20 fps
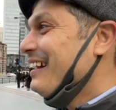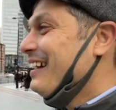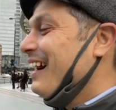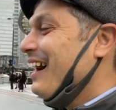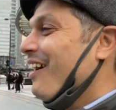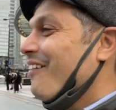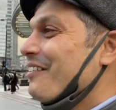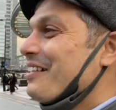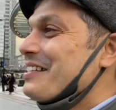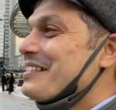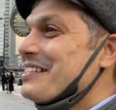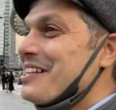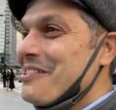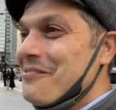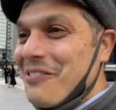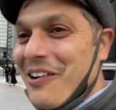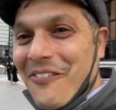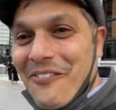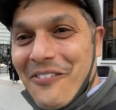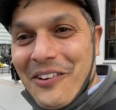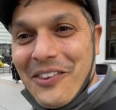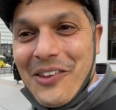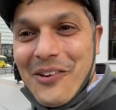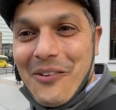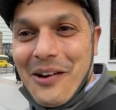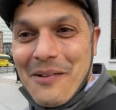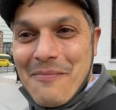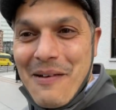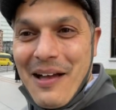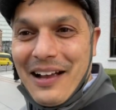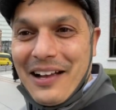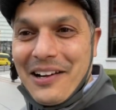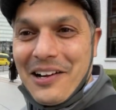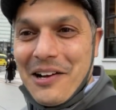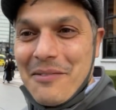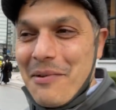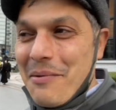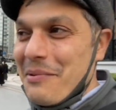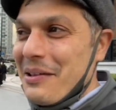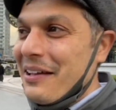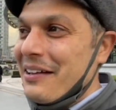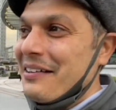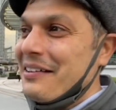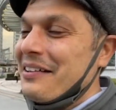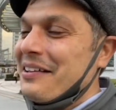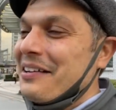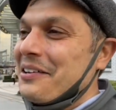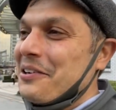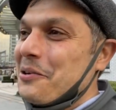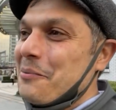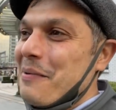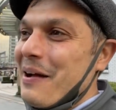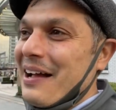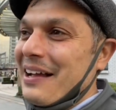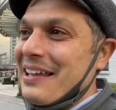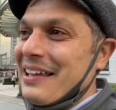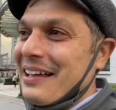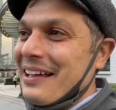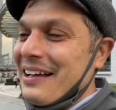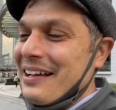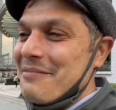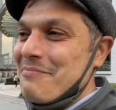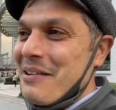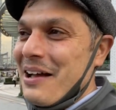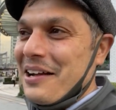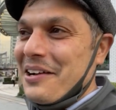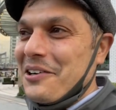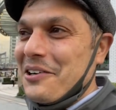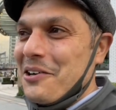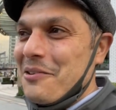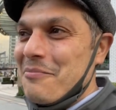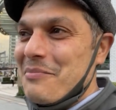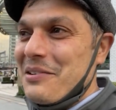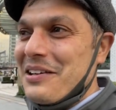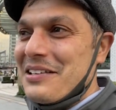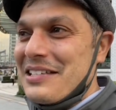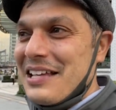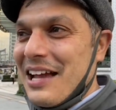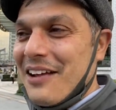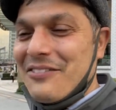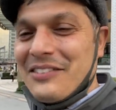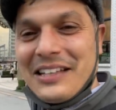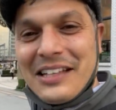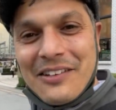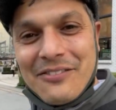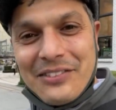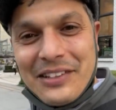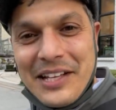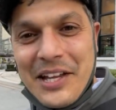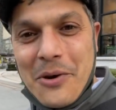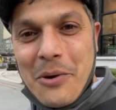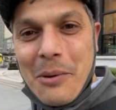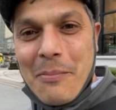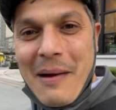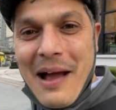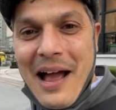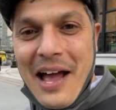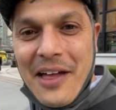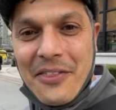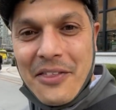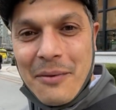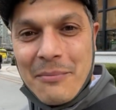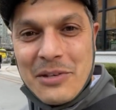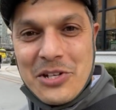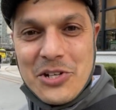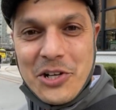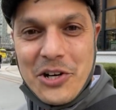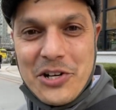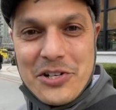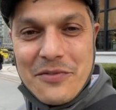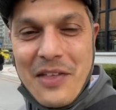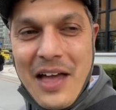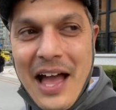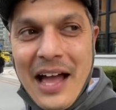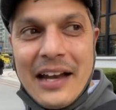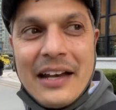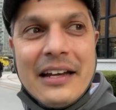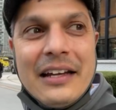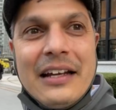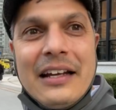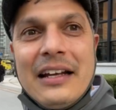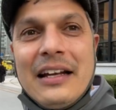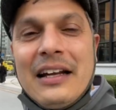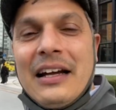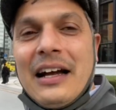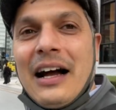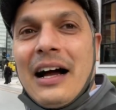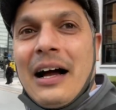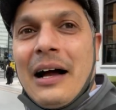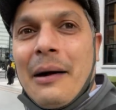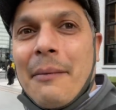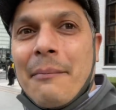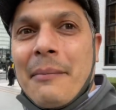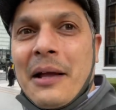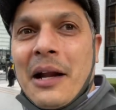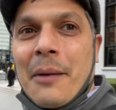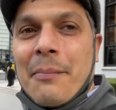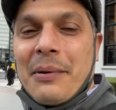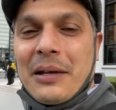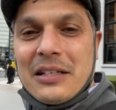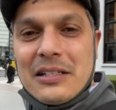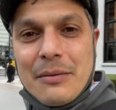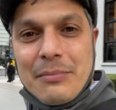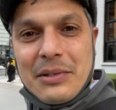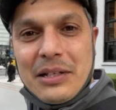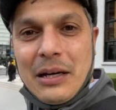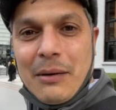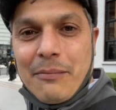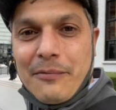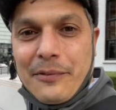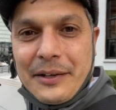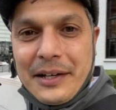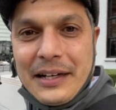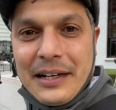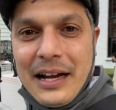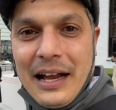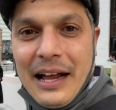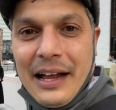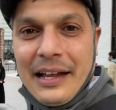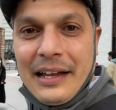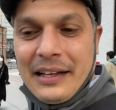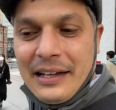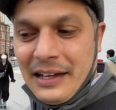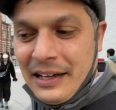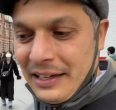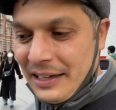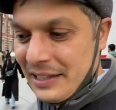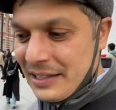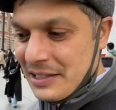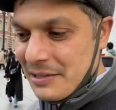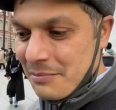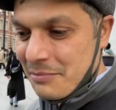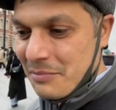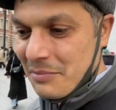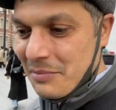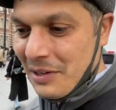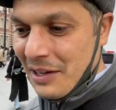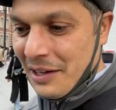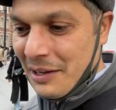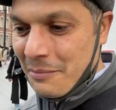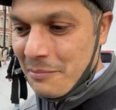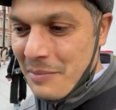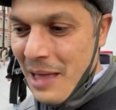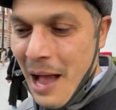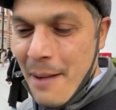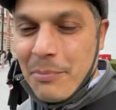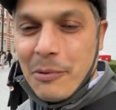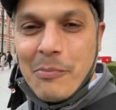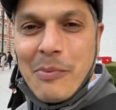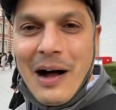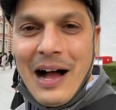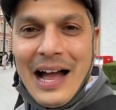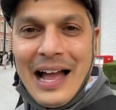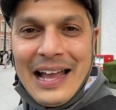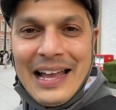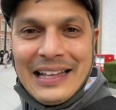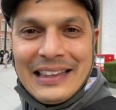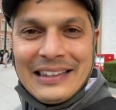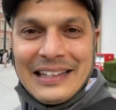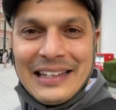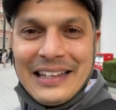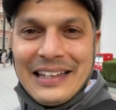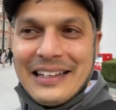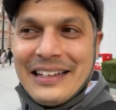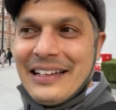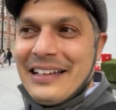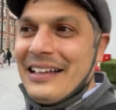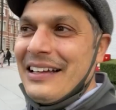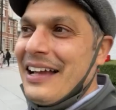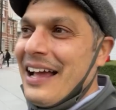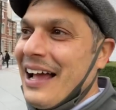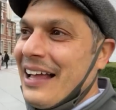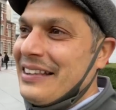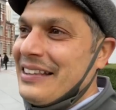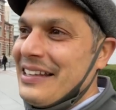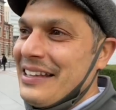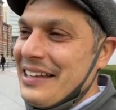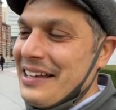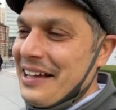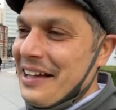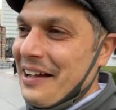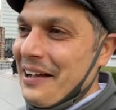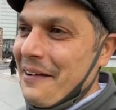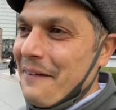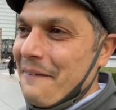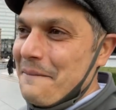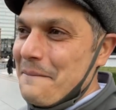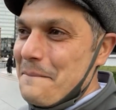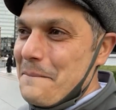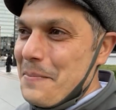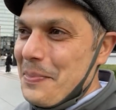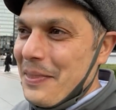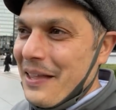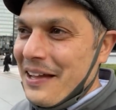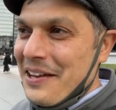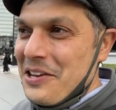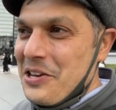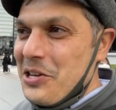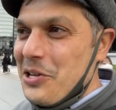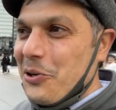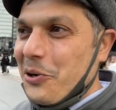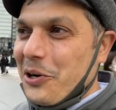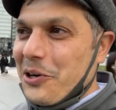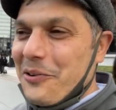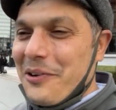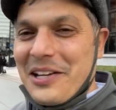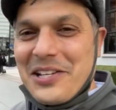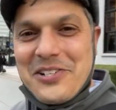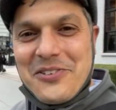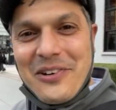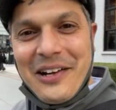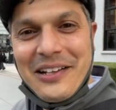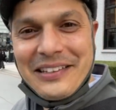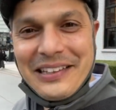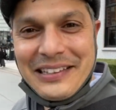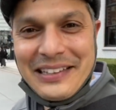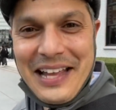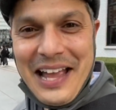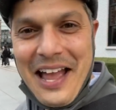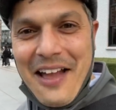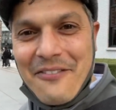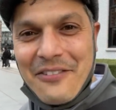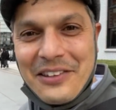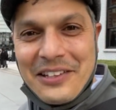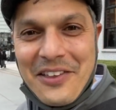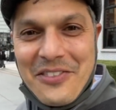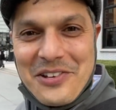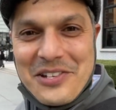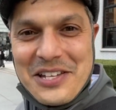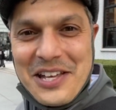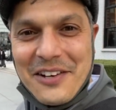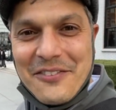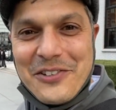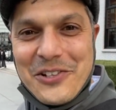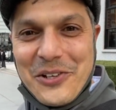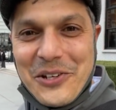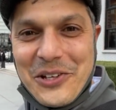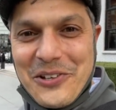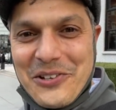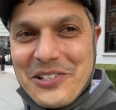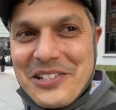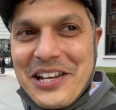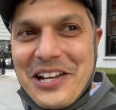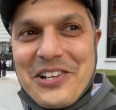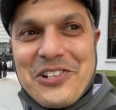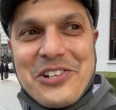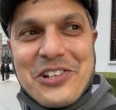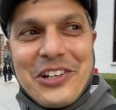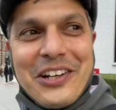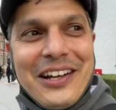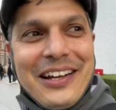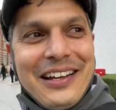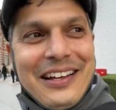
I'm gonna stuff off on the way back home. I'm getting gonna go back back home because I have to give Leo a bath. I'm in charge of that, um, and I'll pick something up for Kanai. Uh, get some um, apple pie at the at the uh, a New York restaurant that they have on the other side of Tokyo Station.